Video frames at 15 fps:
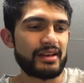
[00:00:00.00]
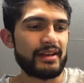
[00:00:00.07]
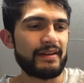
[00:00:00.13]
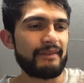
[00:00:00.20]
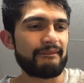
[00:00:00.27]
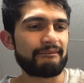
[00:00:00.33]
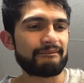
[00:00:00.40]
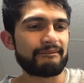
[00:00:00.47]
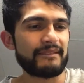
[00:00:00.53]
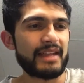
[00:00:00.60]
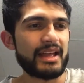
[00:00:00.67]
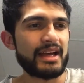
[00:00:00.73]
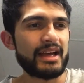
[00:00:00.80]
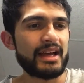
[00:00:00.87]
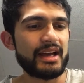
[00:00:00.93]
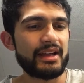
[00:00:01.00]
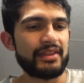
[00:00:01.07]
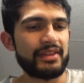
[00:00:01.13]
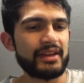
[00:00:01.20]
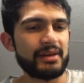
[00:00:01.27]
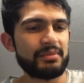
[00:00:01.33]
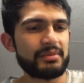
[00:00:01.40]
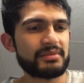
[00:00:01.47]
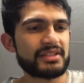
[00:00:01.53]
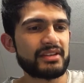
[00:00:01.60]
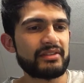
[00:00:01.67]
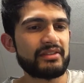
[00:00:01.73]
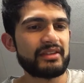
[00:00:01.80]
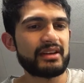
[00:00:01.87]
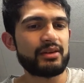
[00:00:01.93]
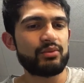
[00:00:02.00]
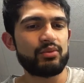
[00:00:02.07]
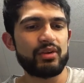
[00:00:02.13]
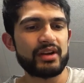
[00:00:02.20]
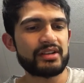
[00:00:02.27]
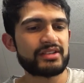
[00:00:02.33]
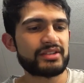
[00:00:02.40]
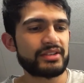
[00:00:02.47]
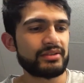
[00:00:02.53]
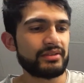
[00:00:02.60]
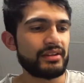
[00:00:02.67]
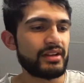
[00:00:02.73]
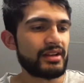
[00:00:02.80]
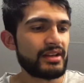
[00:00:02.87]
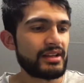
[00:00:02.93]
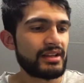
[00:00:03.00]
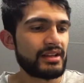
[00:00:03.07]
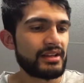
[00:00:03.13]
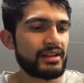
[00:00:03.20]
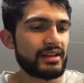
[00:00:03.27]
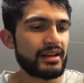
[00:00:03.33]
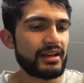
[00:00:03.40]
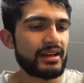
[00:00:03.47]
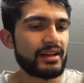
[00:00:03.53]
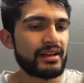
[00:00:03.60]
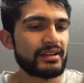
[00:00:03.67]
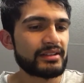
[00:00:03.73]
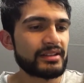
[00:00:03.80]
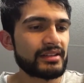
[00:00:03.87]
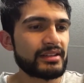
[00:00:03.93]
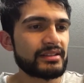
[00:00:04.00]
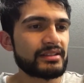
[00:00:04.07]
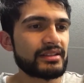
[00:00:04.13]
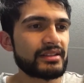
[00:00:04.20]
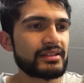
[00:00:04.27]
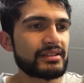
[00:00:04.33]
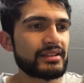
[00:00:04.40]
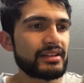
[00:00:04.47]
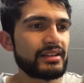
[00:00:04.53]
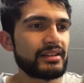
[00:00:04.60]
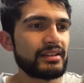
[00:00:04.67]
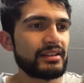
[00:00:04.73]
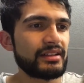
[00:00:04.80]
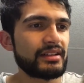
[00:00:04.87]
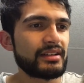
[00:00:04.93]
Um, I think I pretty much covered everything I wanted to. Uh, da, da, da,